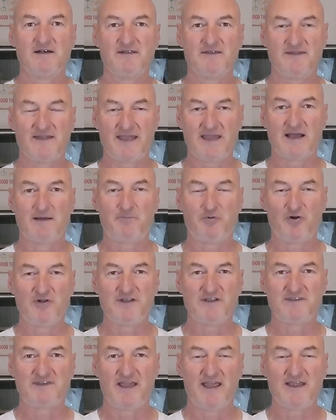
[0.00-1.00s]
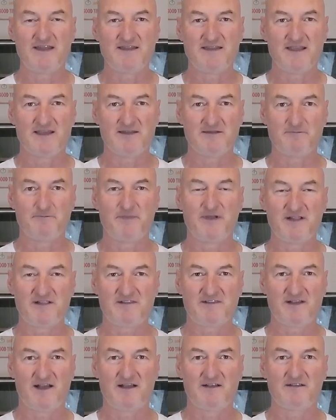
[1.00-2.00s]
Neapolitan
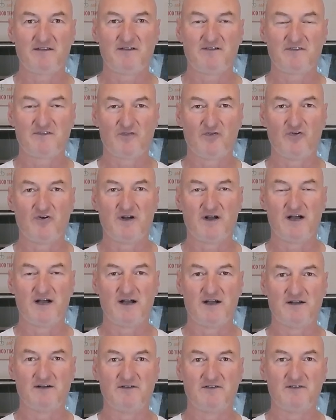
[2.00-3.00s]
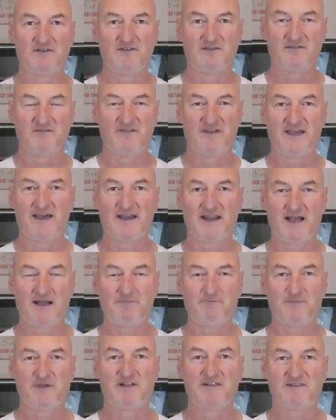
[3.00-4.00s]
pizza, so a
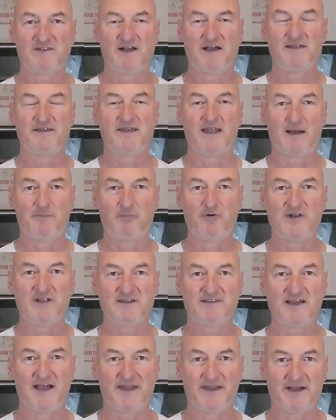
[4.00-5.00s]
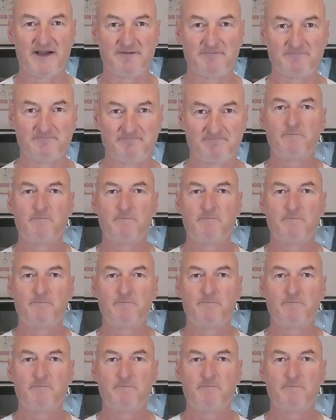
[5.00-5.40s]
vera pizza napoletana.